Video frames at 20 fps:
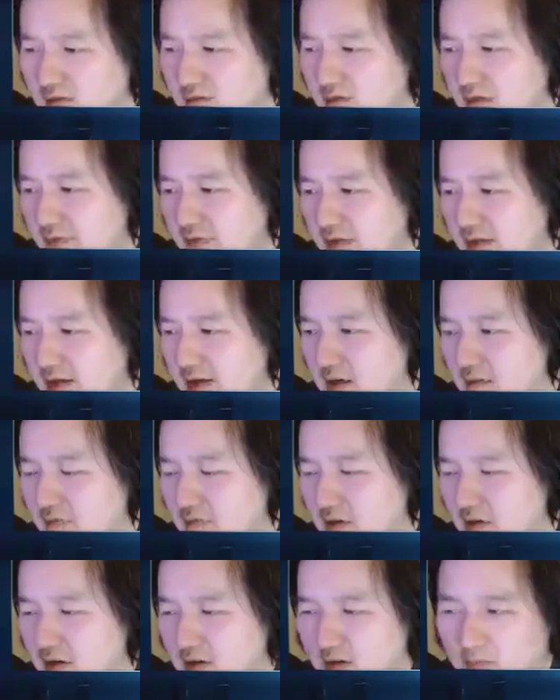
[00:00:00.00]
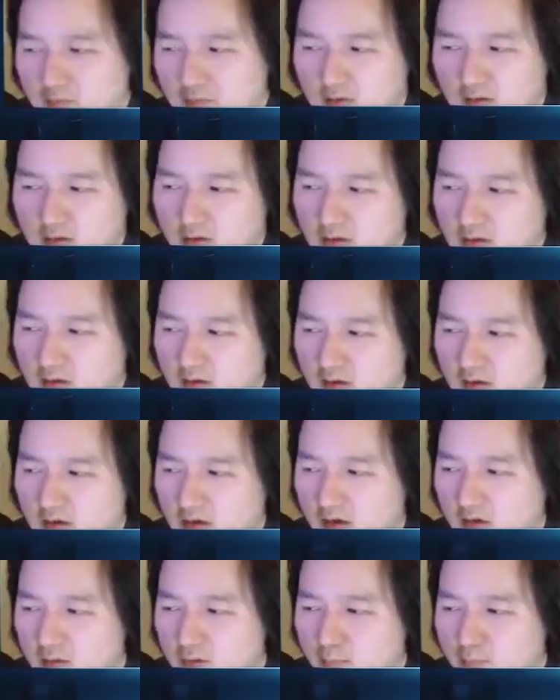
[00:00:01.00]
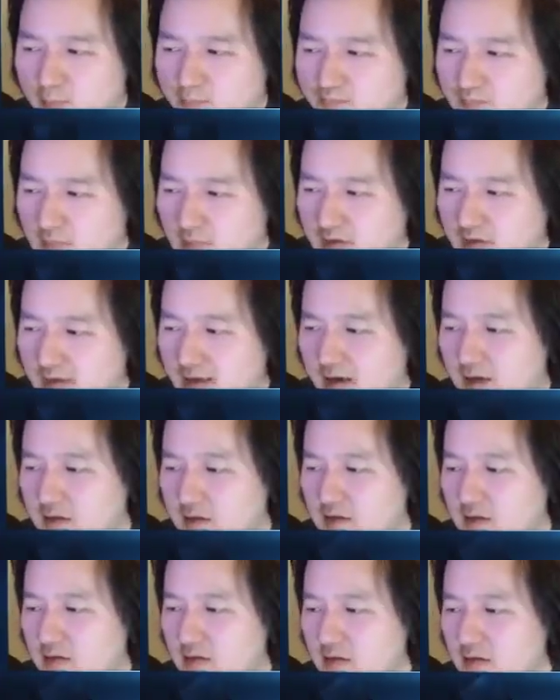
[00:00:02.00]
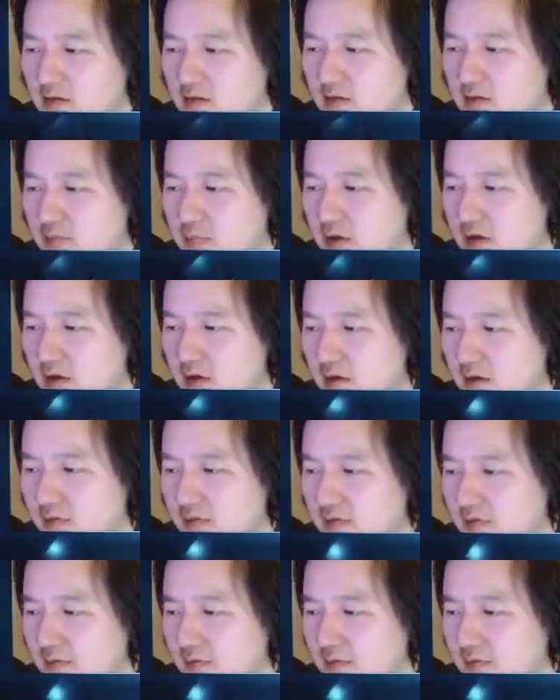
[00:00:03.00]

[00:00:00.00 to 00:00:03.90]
If they kind of fuck up their attack on you, it could pay off,